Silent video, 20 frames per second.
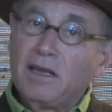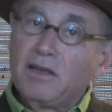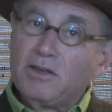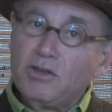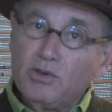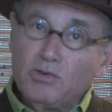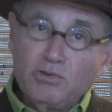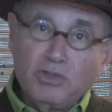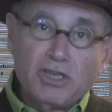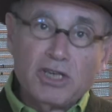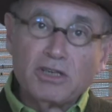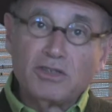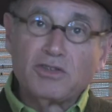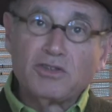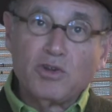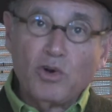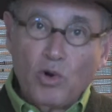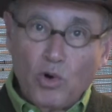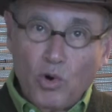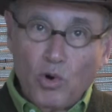you
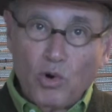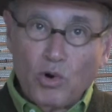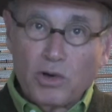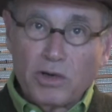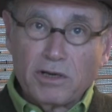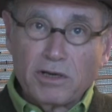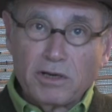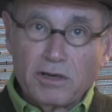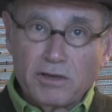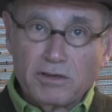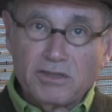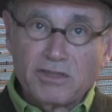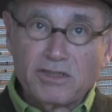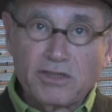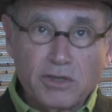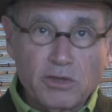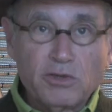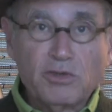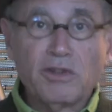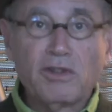just order
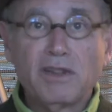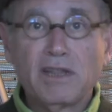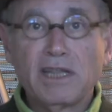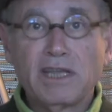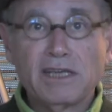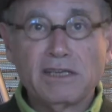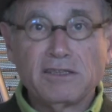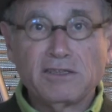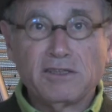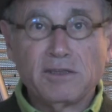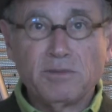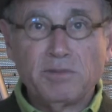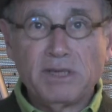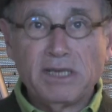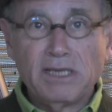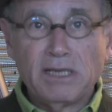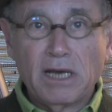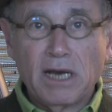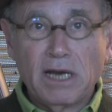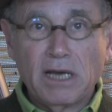certain things to be
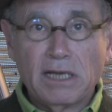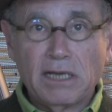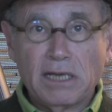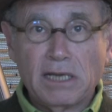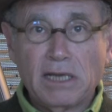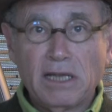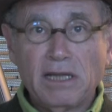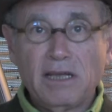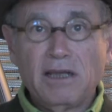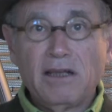done